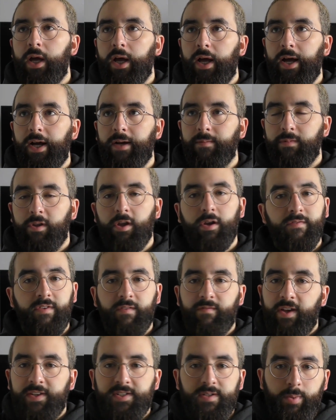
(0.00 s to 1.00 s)
A lot of
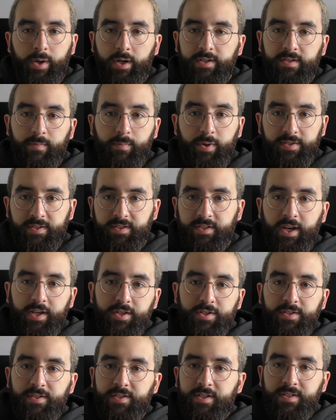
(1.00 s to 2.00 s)
investor
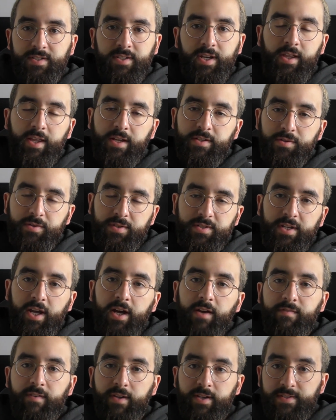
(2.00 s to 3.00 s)
presentations to see that sort of stuff.